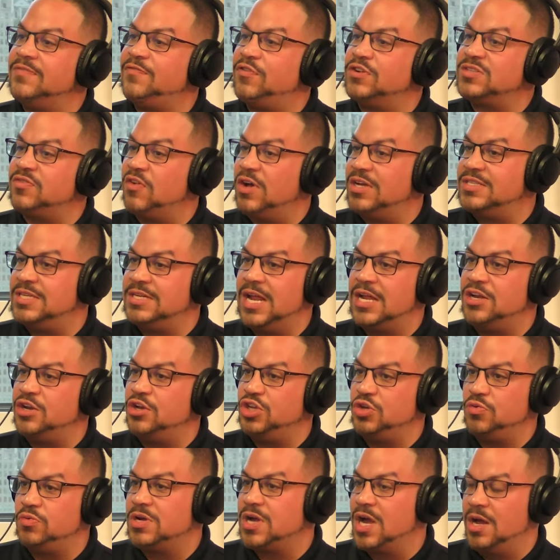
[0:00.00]
I did. First of all, I did
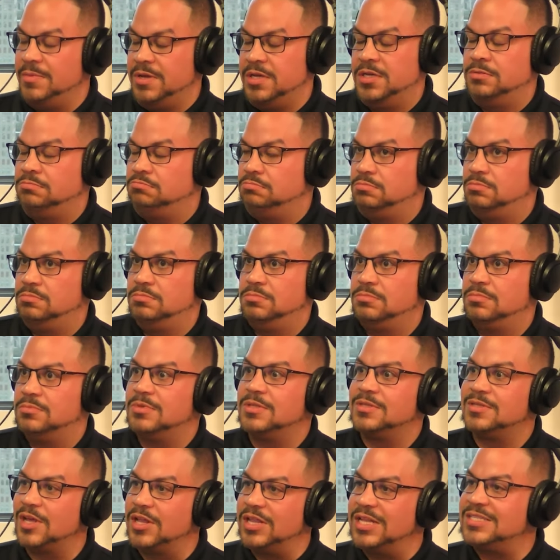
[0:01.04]
not know you were coming,
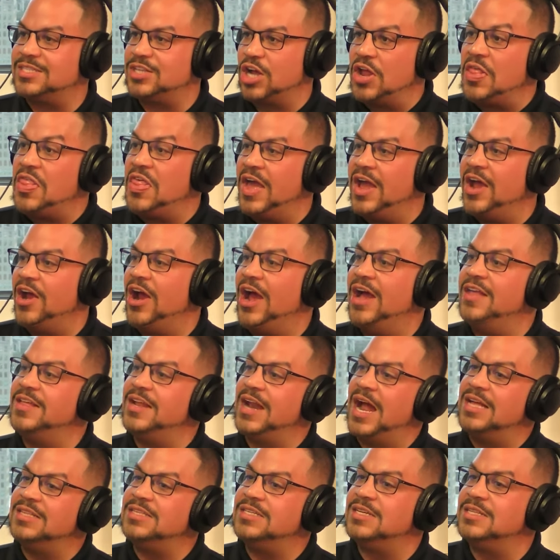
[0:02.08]
so let's start there.
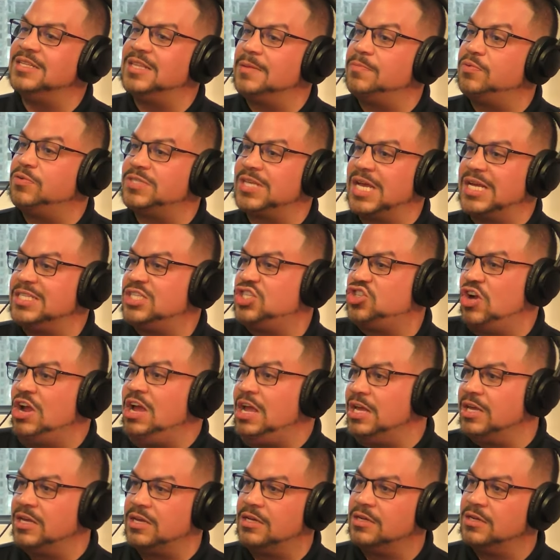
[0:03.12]
And then I didn't think Precyse
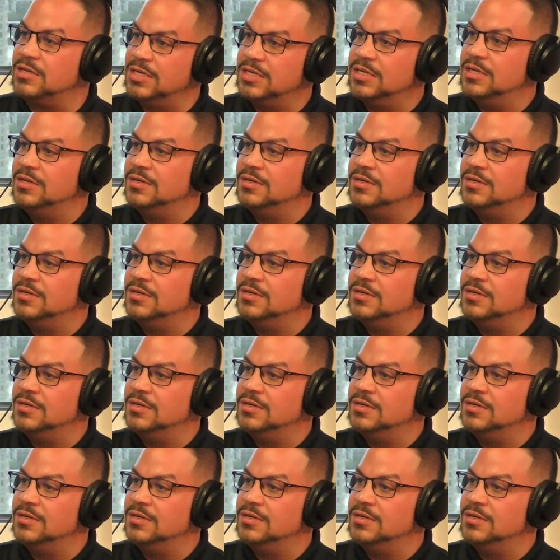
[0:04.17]
drank.